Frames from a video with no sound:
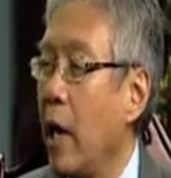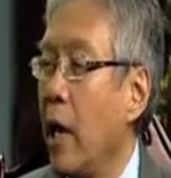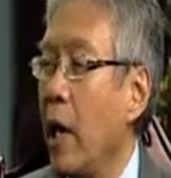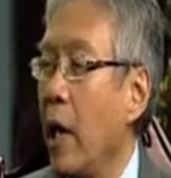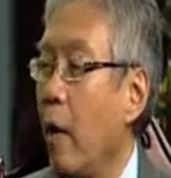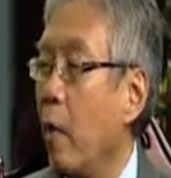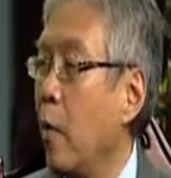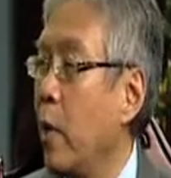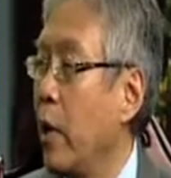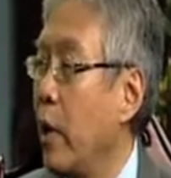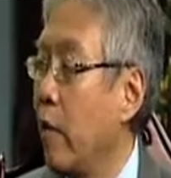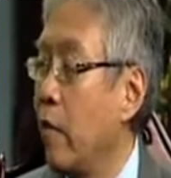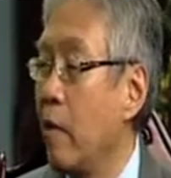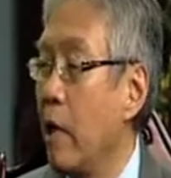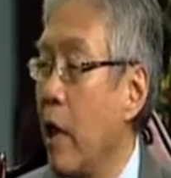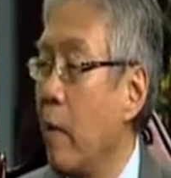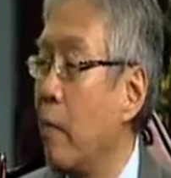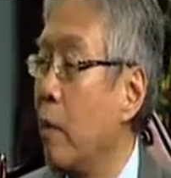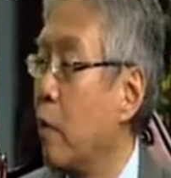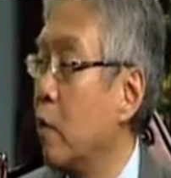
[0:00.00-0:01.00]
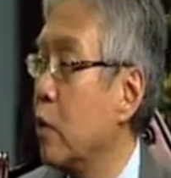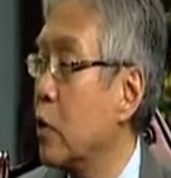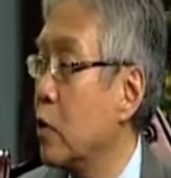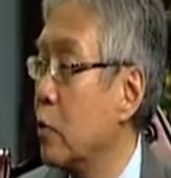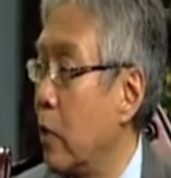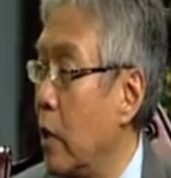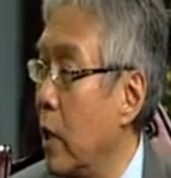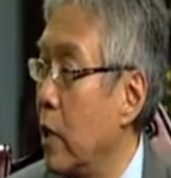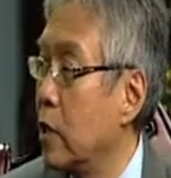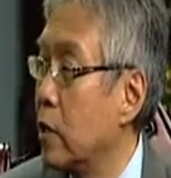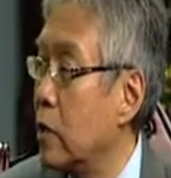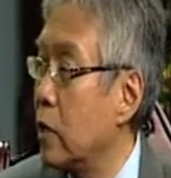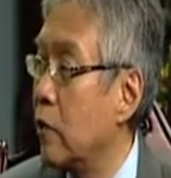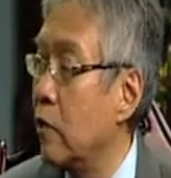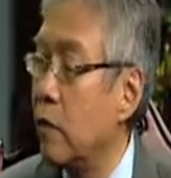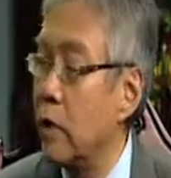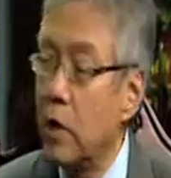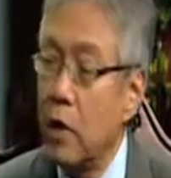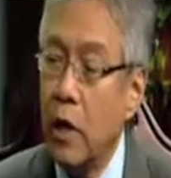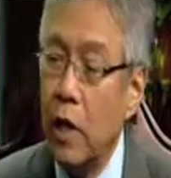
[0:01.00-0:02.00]
and we have not been
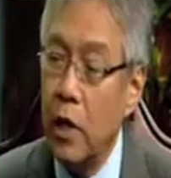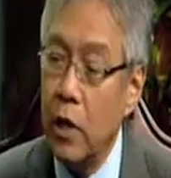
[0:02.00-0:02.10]
responsive in